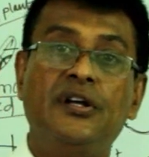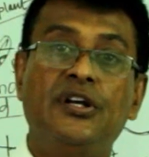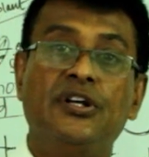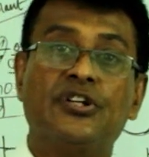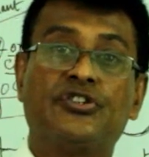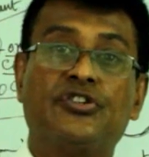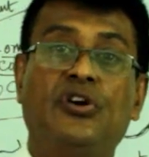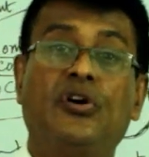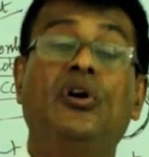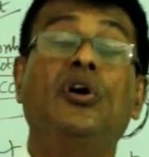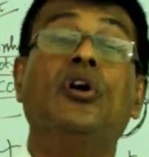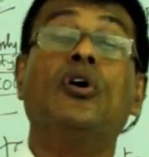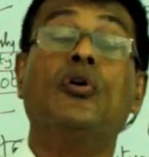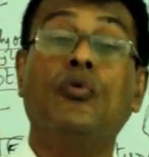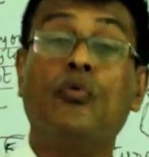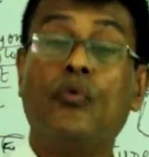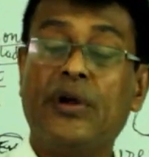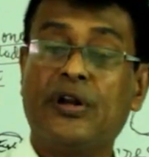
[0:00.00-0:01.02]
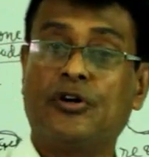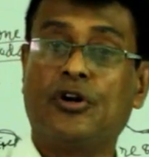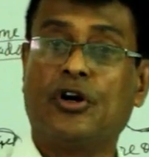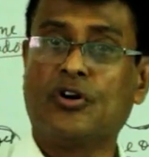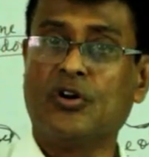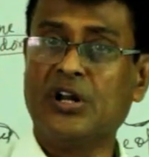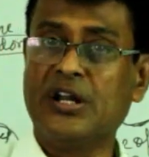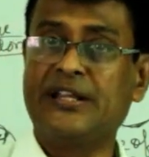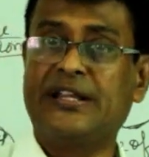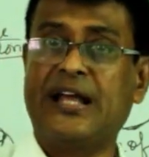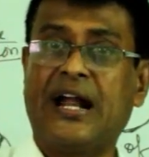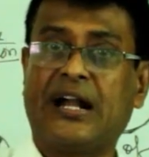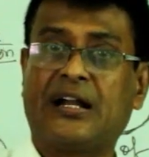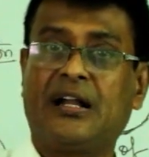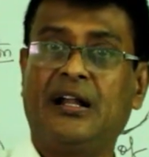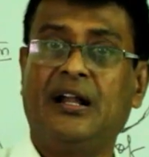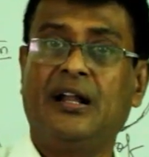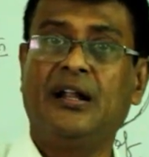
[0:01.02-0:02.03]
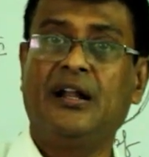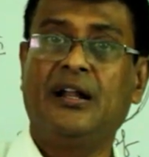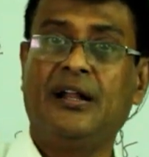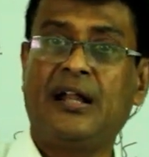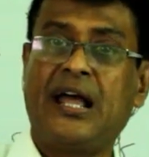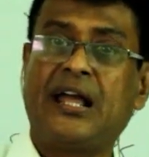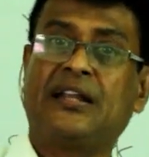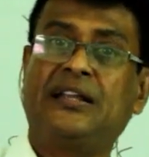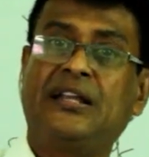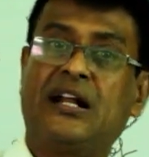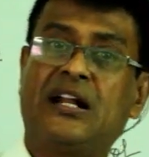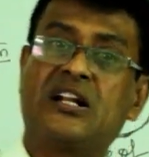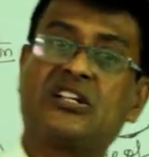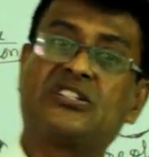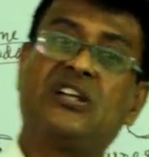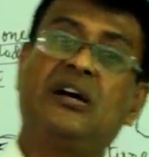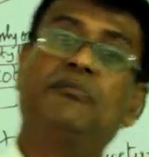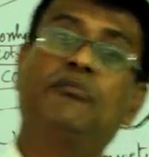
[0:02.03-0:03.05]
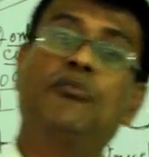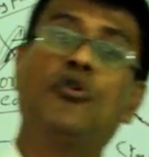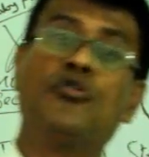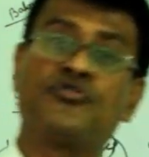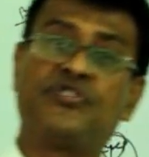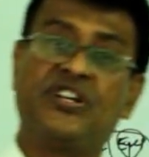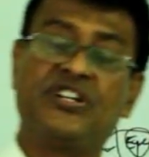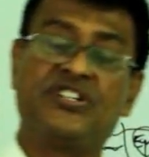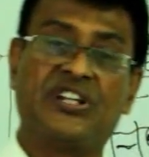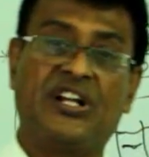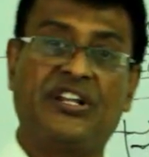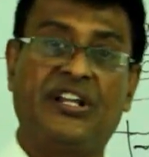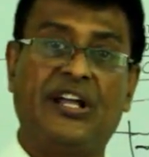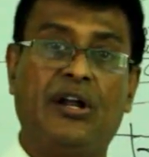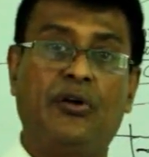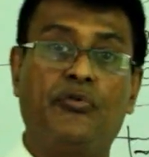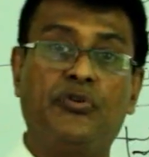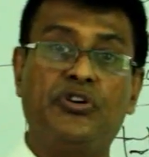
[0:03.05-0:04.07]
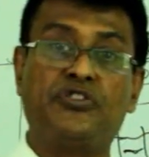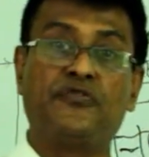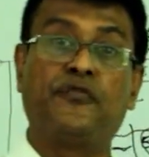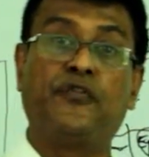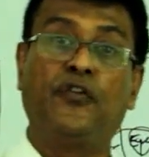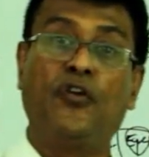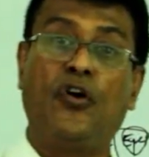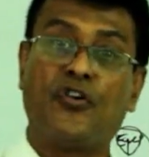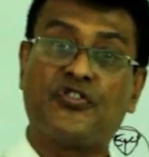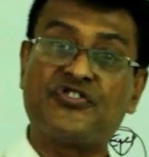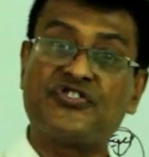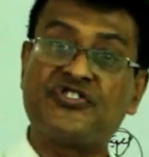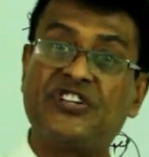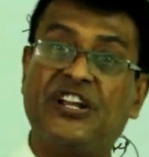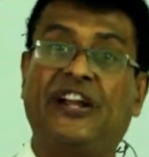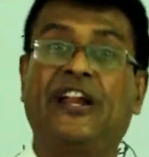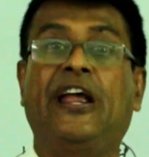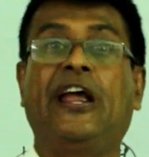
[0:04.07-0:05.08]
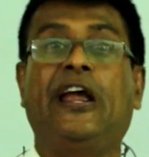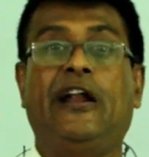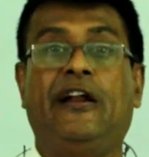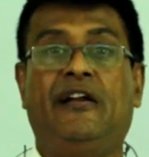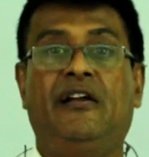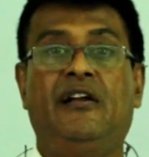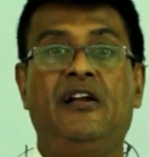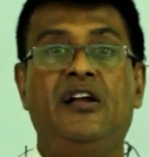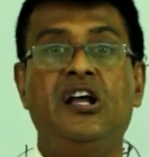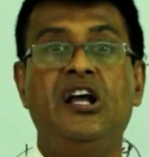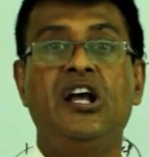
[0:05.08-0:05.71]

So we not only that, like there are some more seeds are there which floats in here,